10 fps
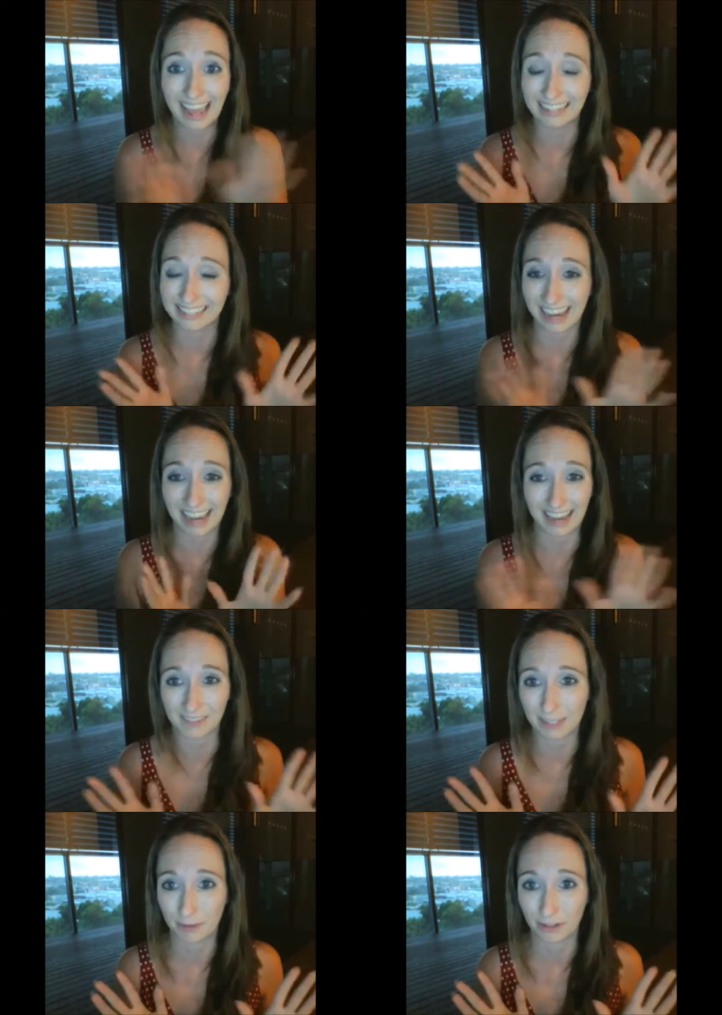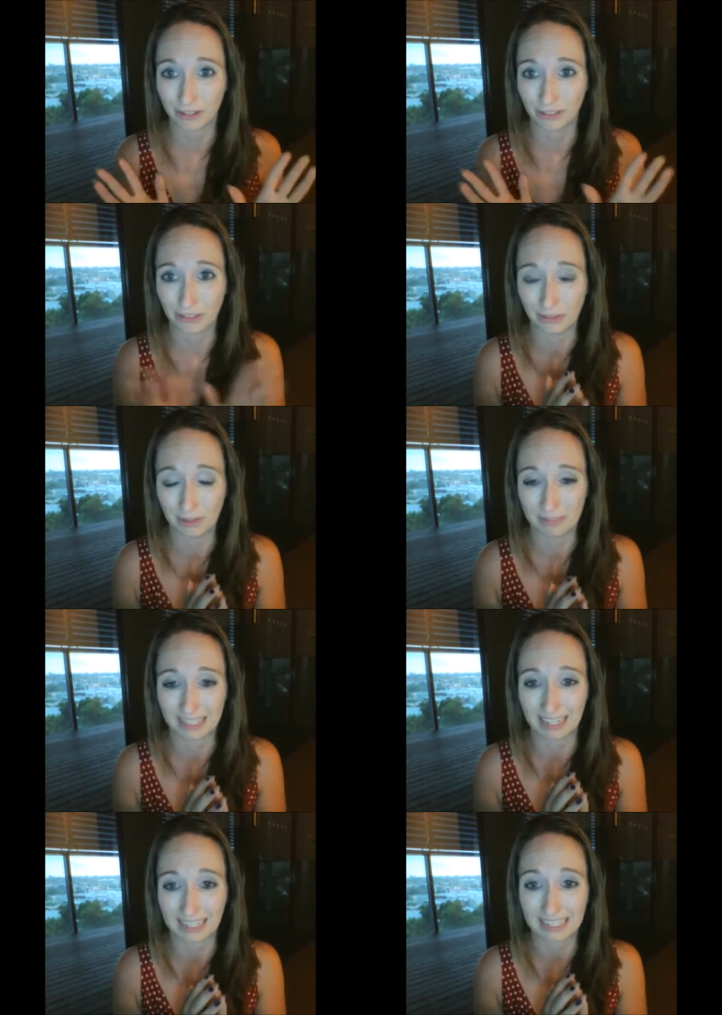And I haven't spoken to him
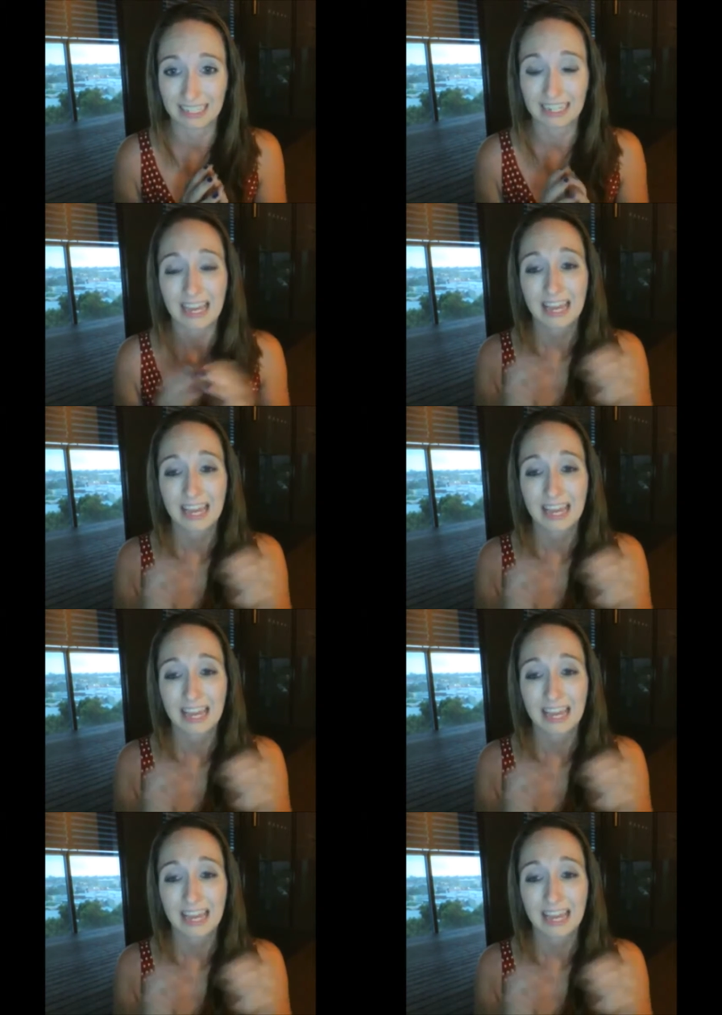since.